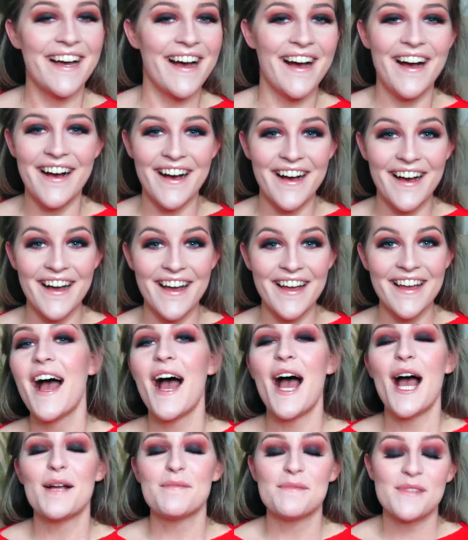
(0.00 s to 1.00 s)
Hi!
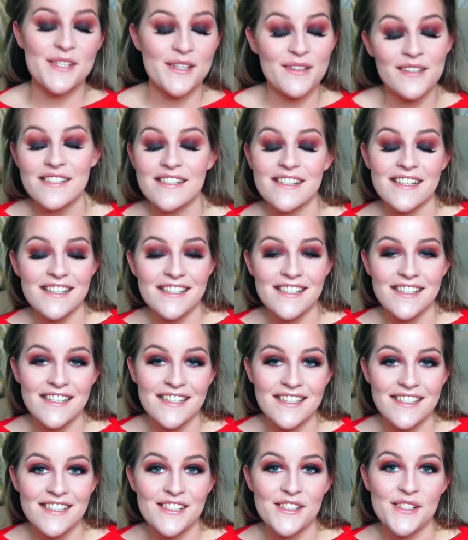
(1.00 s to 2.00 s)
I'm so
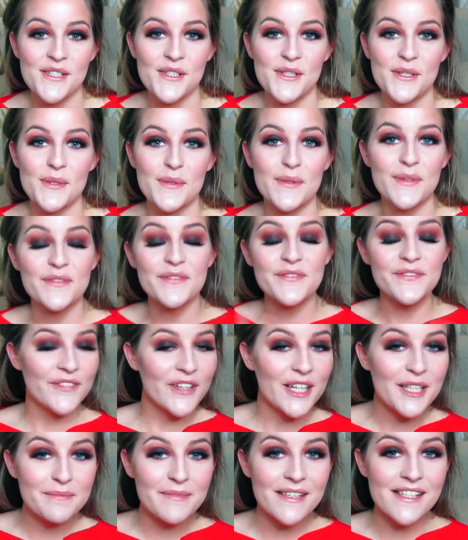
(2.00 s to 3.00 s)
excited to film
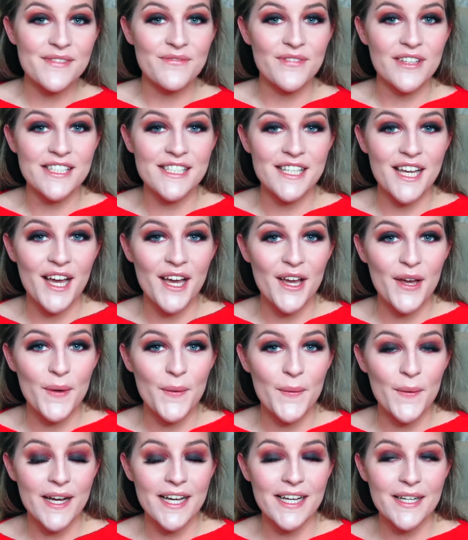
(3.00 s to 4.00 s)
this
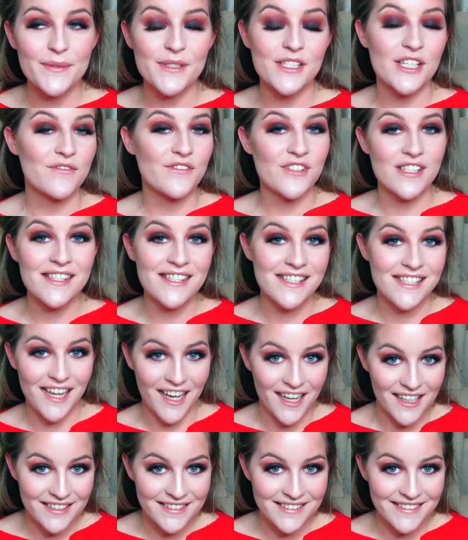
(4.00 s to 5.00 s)
video, which I've just
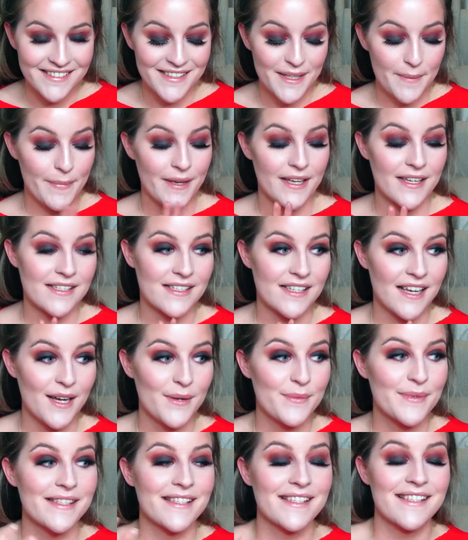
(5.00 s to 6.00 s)
done, but I
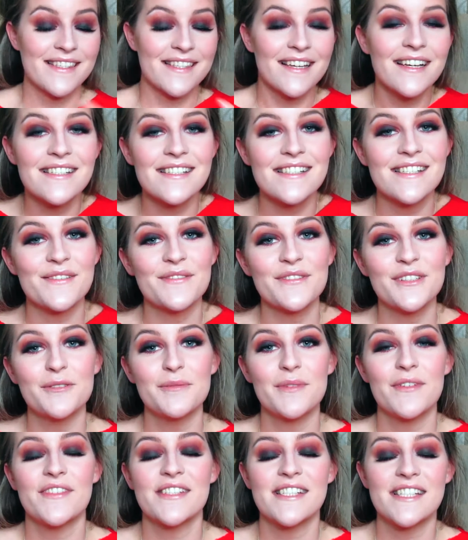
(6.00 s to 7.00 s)
was excited to film
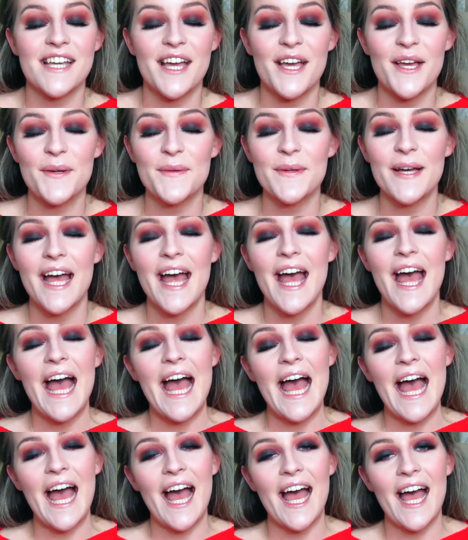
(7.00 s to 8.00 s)
the video
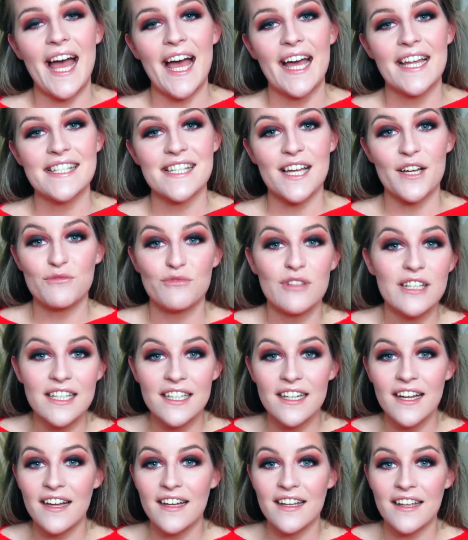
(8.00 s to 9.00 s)
and I really
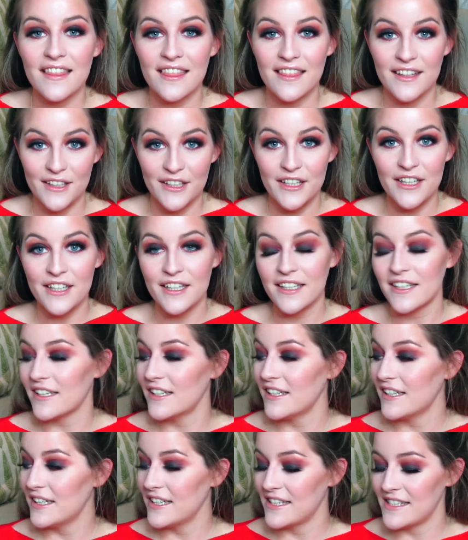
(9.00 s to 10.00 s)
like the look.
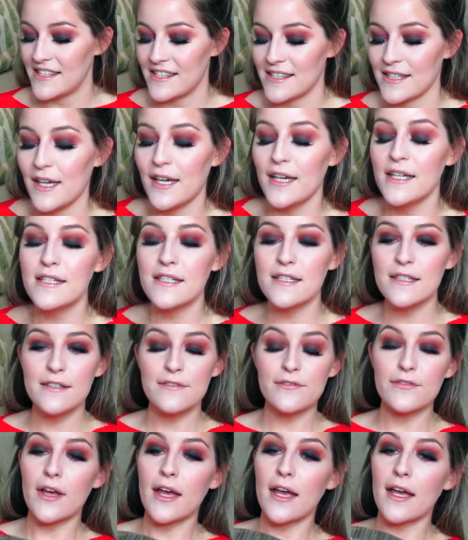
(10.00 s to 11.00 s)
It's kind
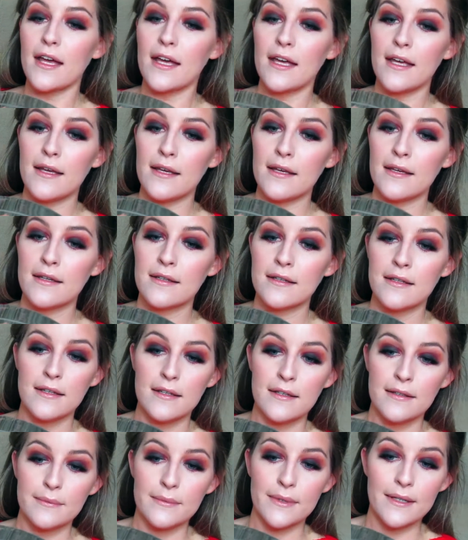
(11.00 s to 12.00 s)
of a,
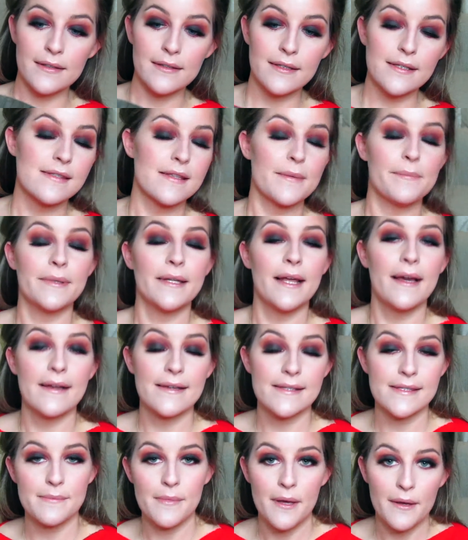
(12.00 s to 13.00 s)
well, it's a
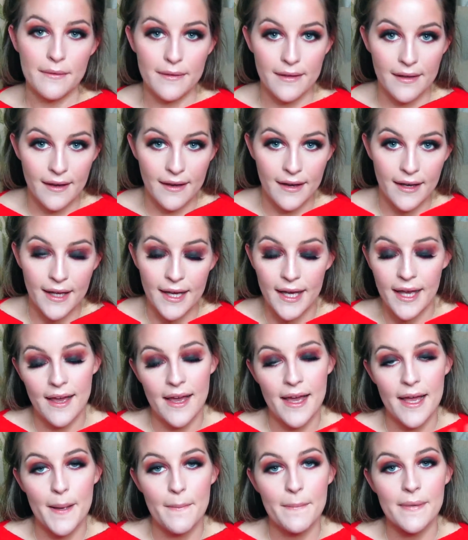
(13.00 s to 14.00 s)
black smoky eye,
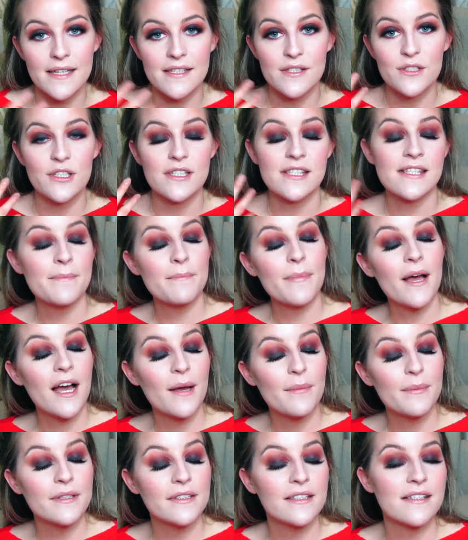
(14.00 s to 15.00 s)
okay? But it's got some
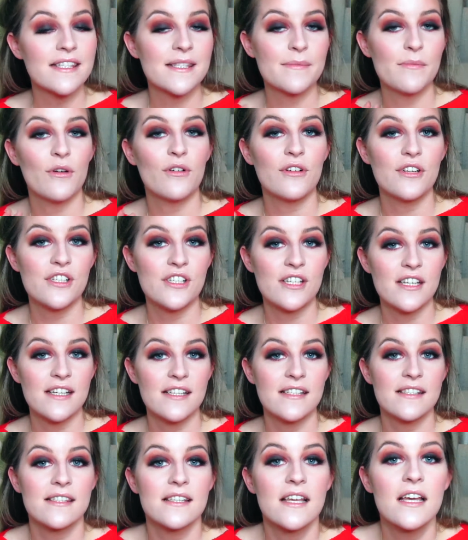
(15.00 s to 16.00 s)
purple and some
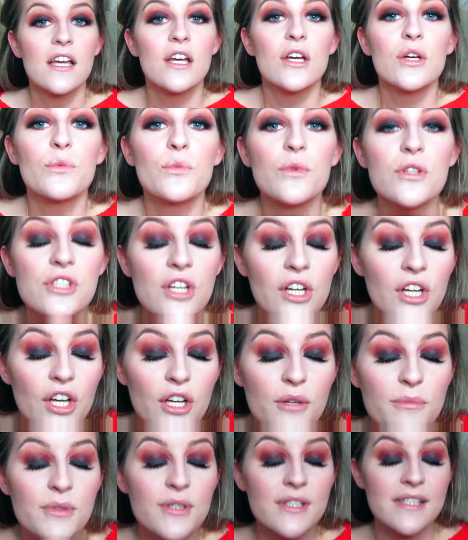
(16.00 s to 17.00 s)
oranges, which I
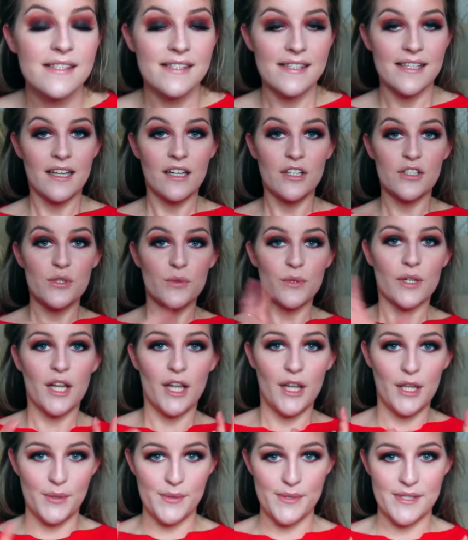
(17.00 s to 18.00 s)
hope you can see. I'll do a
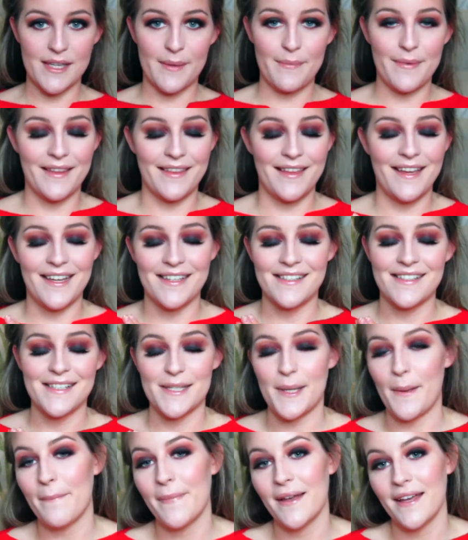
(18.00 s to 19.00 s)
close-up at the end,
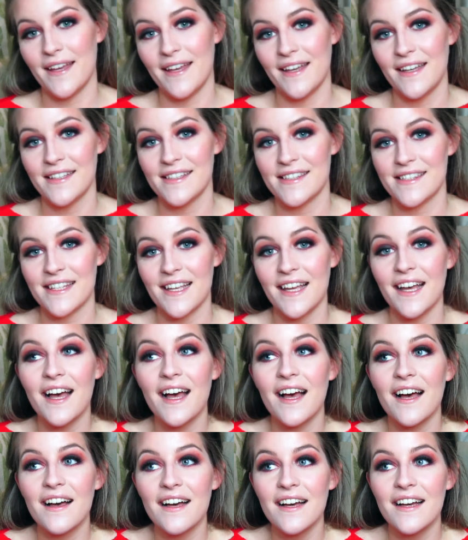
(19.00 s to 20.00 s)
but
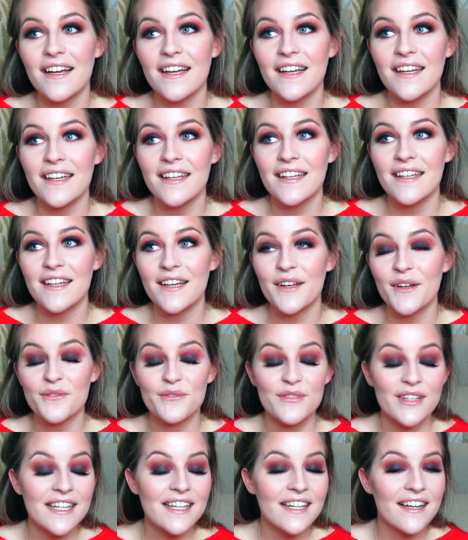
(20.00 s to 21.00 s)
I
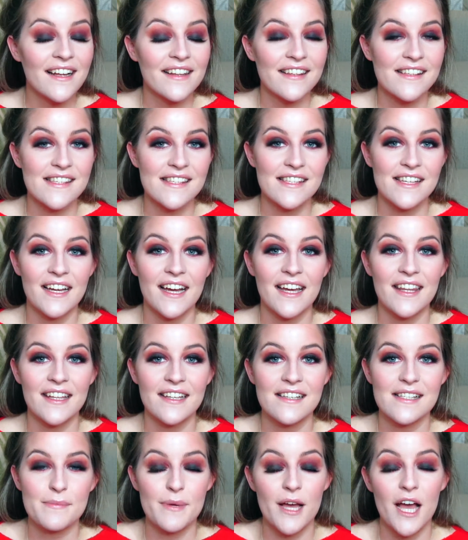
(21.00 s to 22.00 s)
really like this look. I
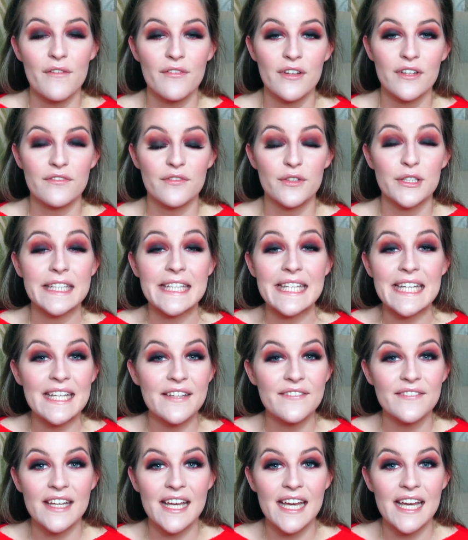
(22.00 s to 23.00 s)
think it's perfect for the
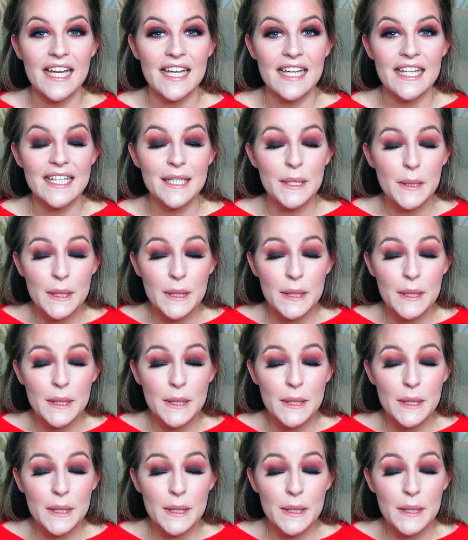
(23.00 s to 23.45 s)
evening.